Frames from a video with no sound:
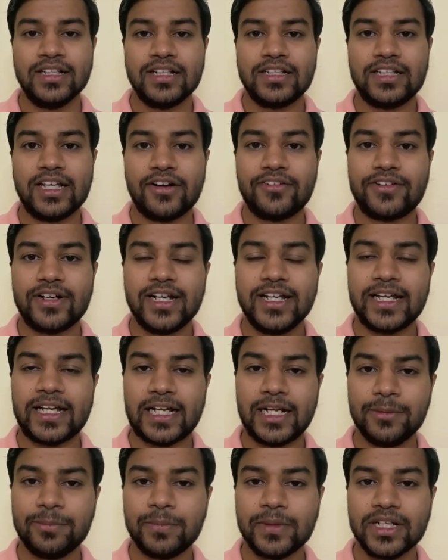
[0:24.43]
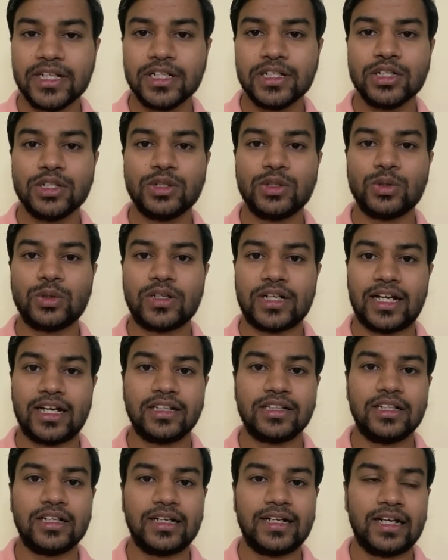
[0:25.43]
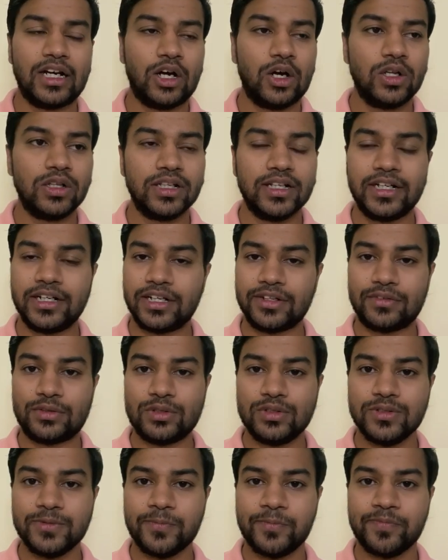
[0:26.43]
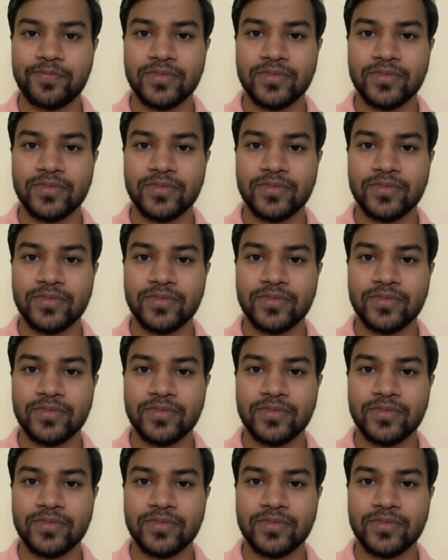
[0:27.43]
They have really helped me to crack all the interviews.